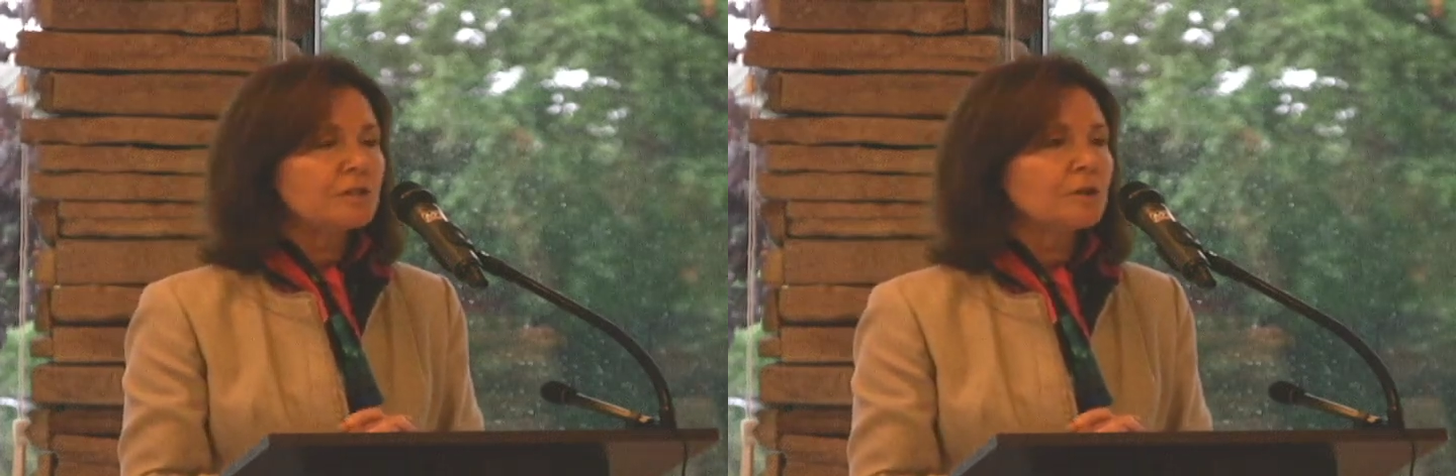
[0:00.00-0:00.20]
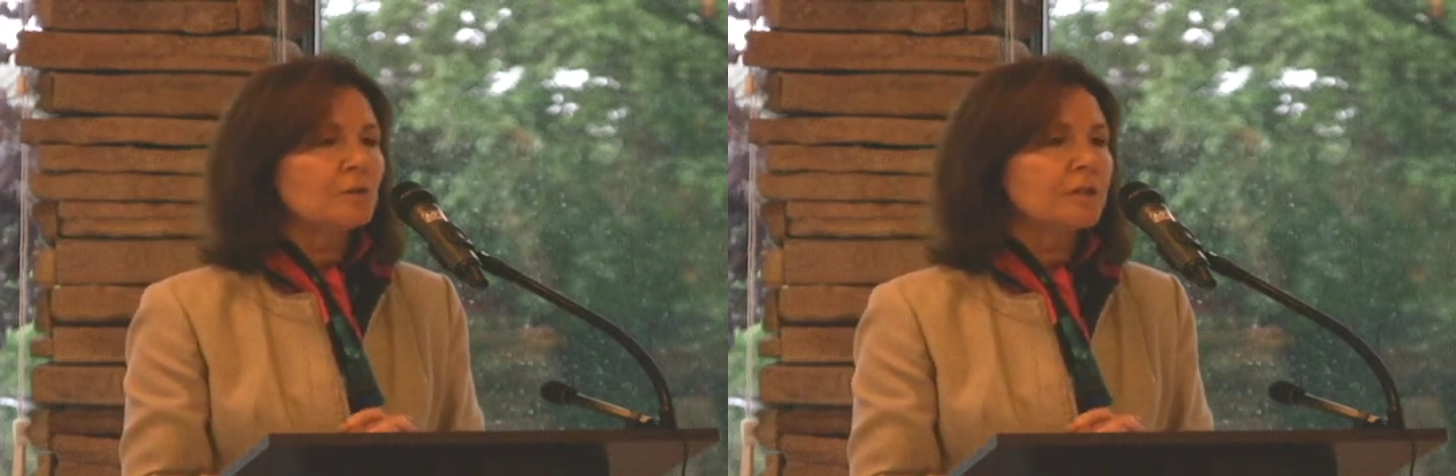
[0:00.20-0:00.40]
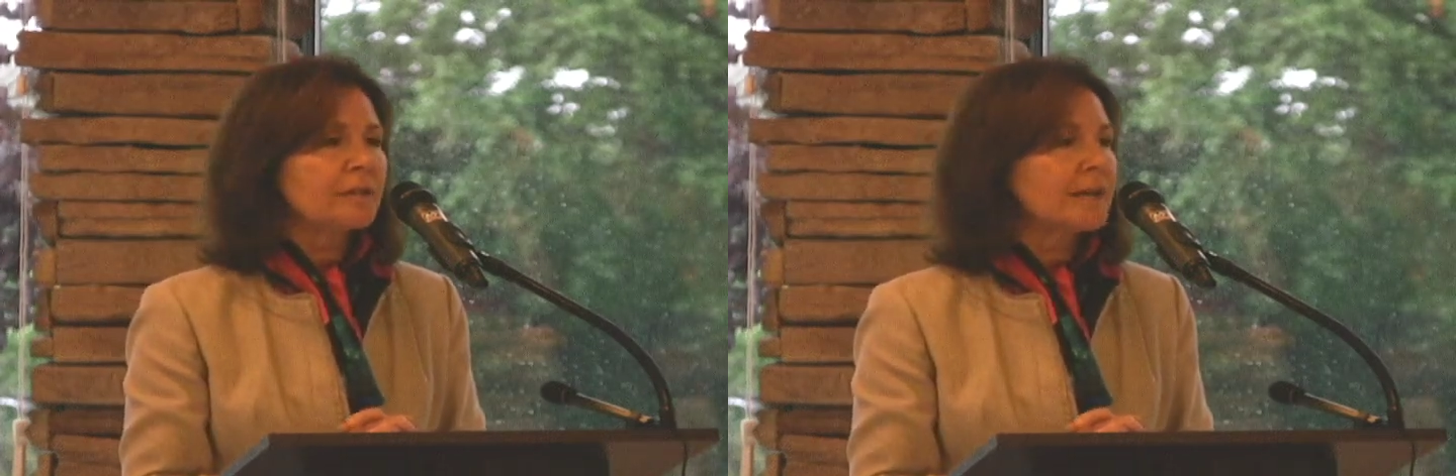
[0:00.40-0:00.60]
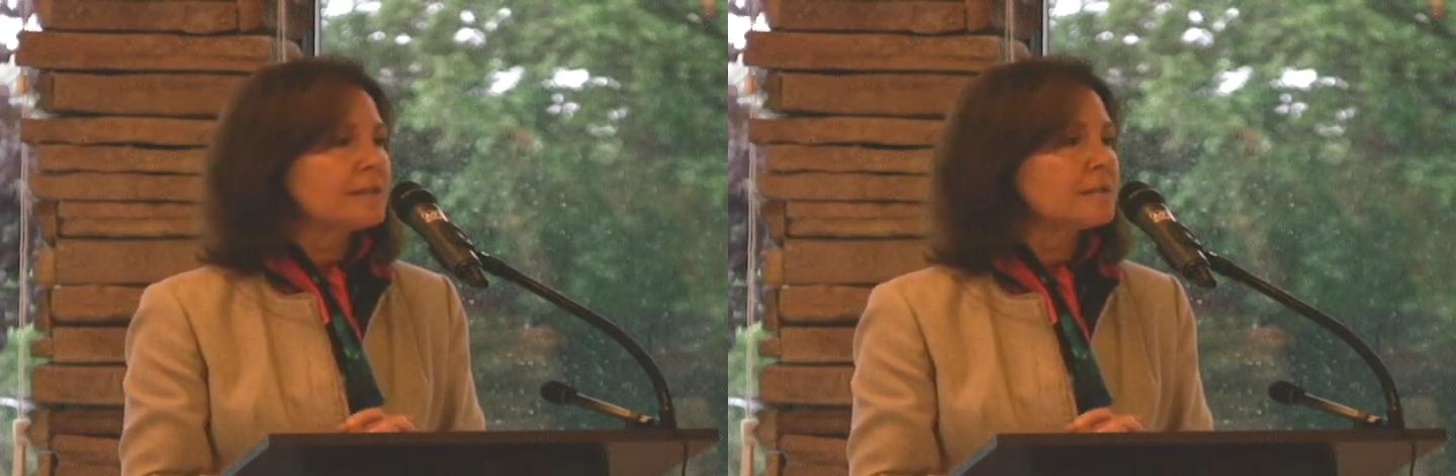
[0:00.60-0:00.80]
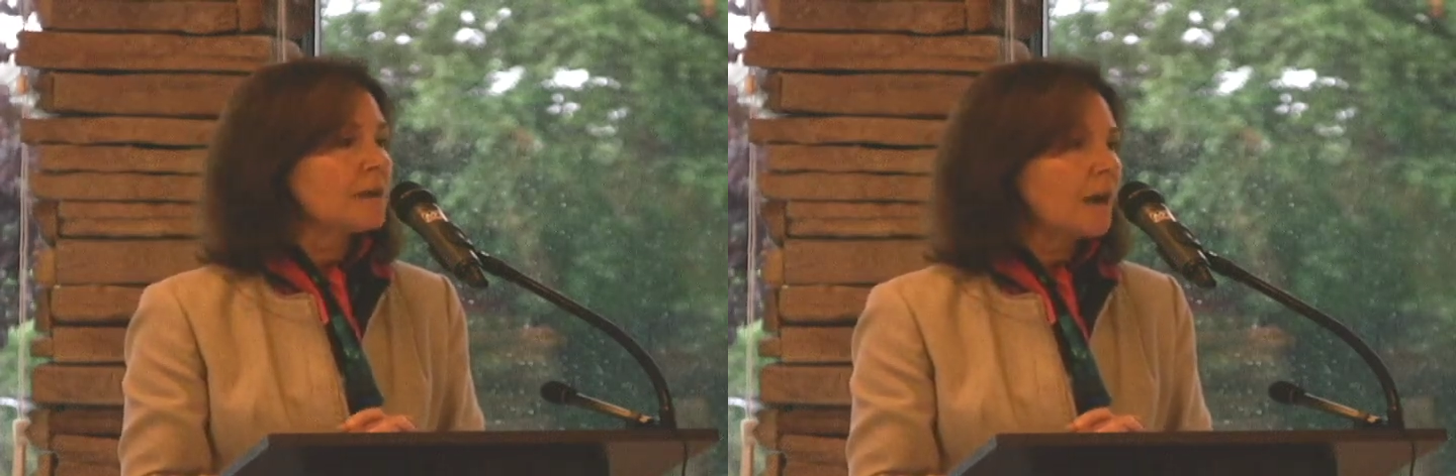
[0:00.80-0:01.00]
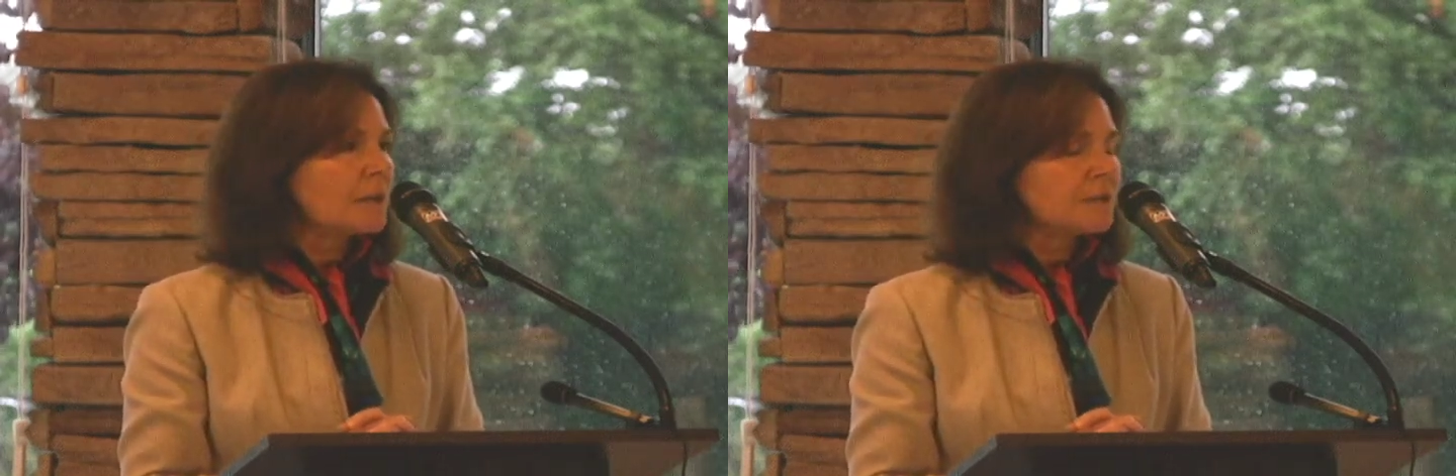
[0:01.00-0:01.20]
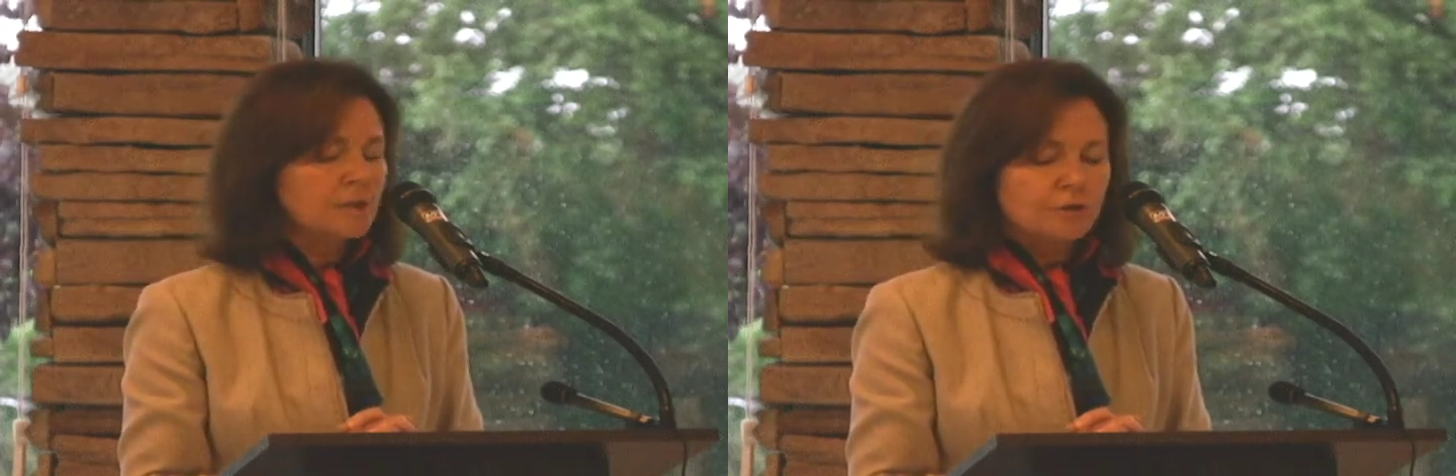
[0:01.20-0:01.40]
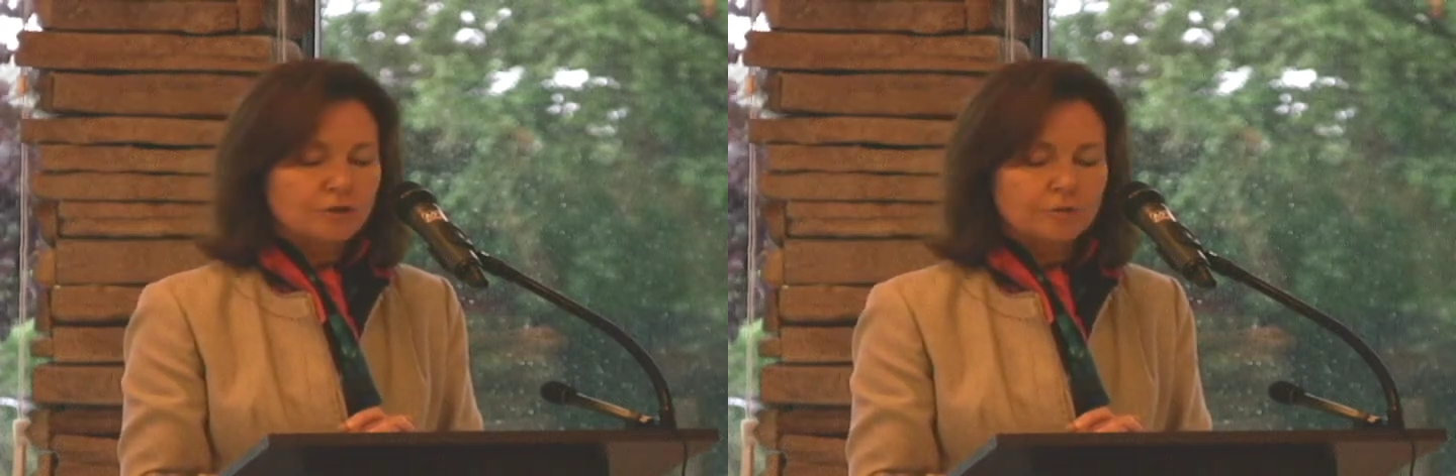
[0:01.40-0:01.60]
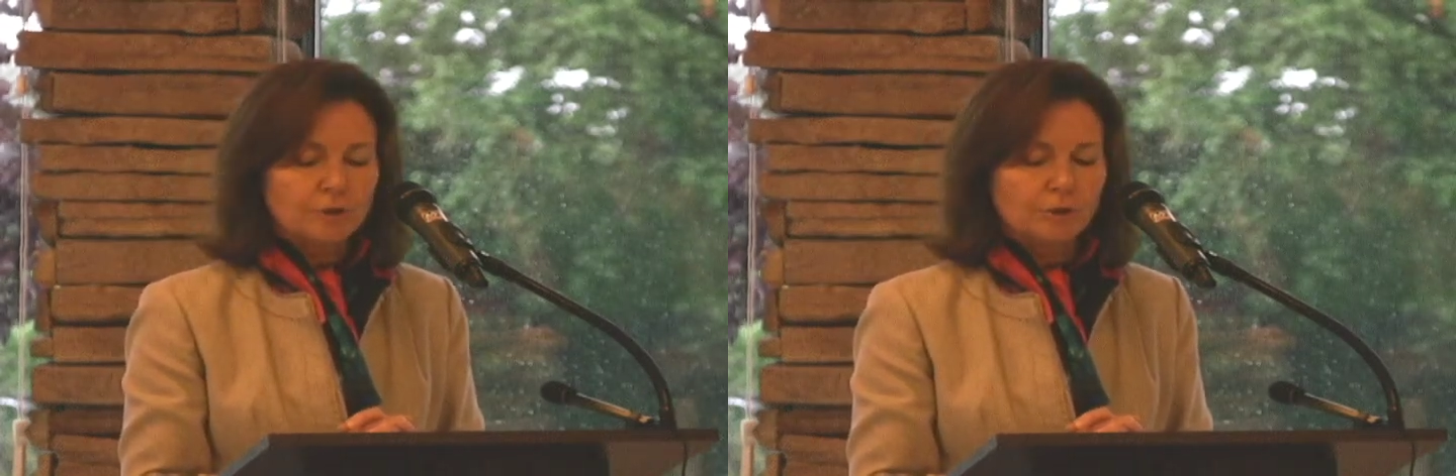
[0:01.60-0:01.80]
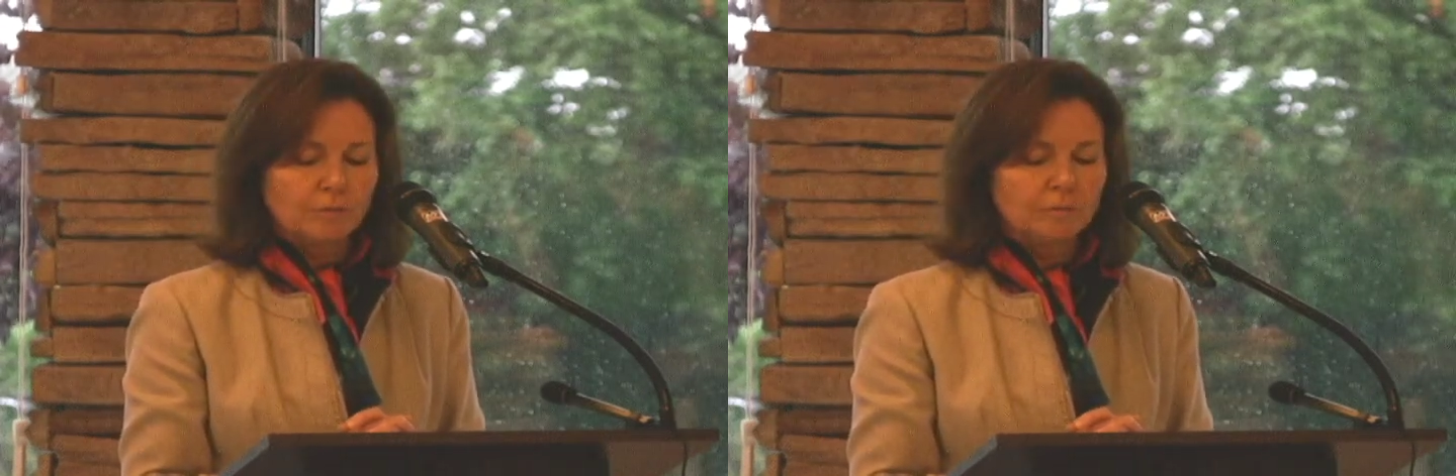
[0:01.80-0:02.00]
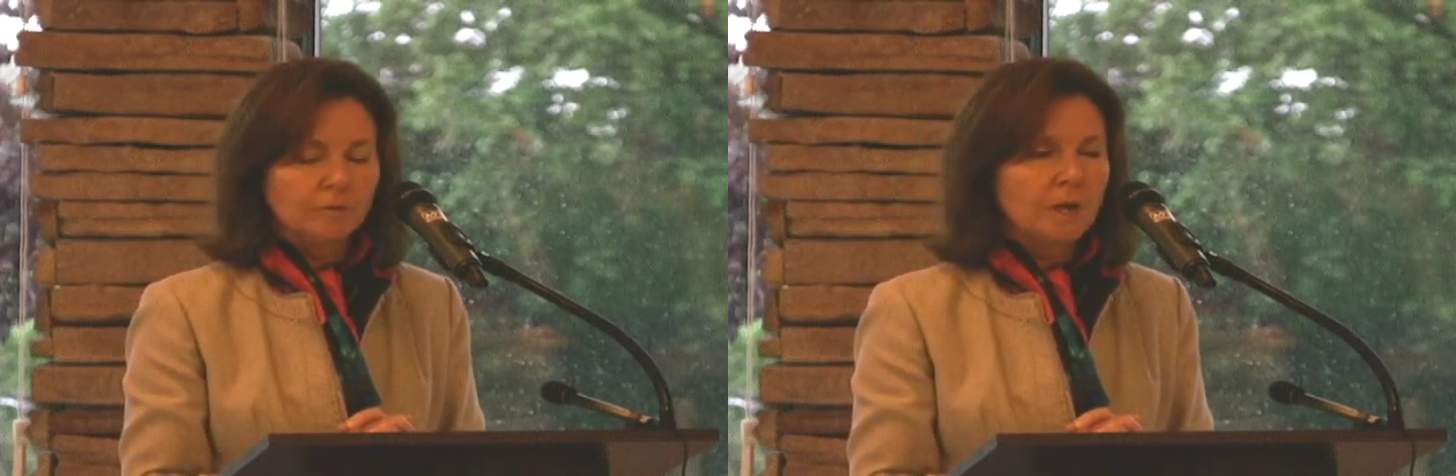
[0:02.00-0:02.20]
know that that is not true.